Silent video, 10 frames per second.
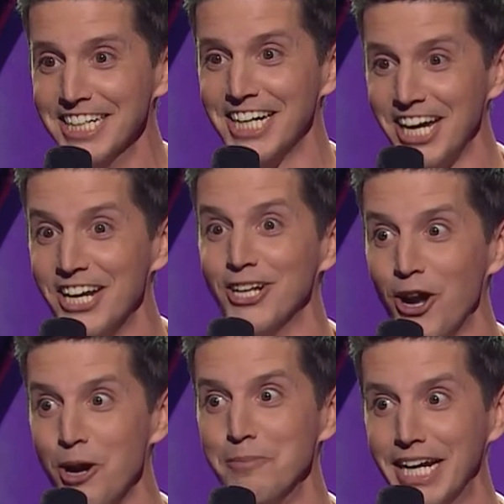Like an
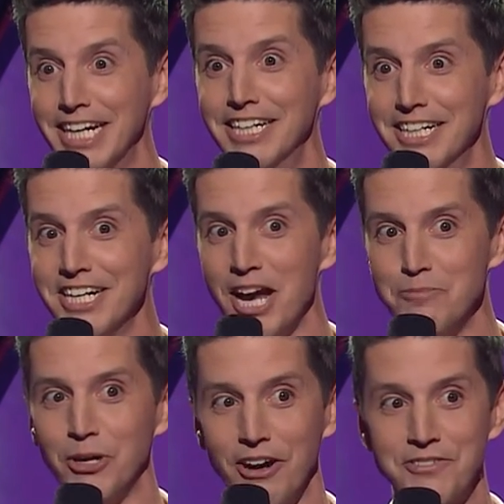alarming
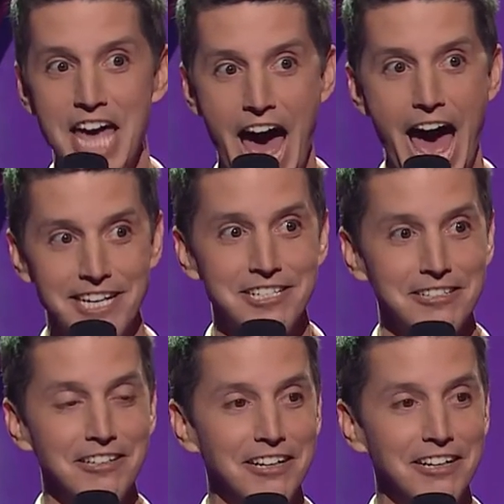number of cats.